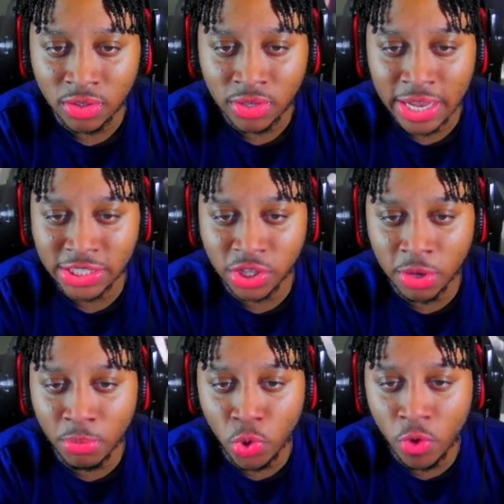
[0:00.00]
Nice
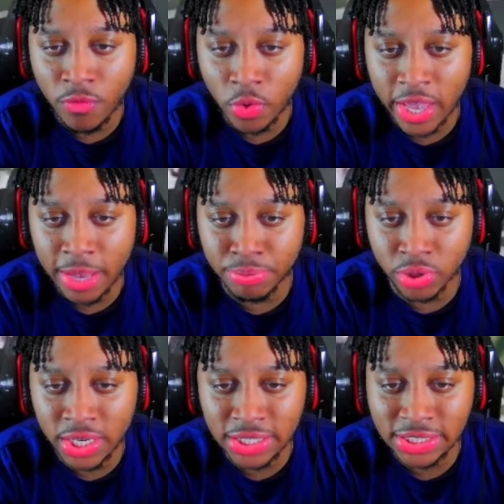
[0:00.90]
little move. Okay,
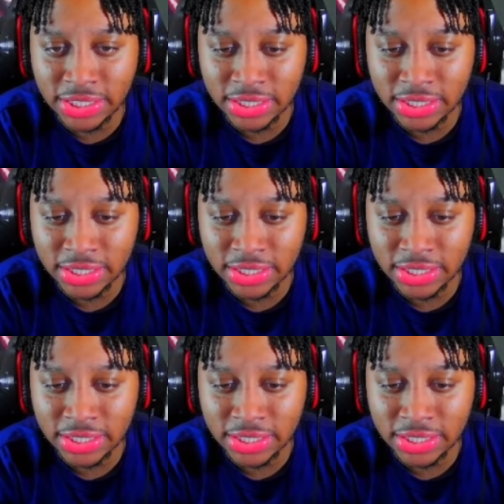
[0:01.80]
Breece.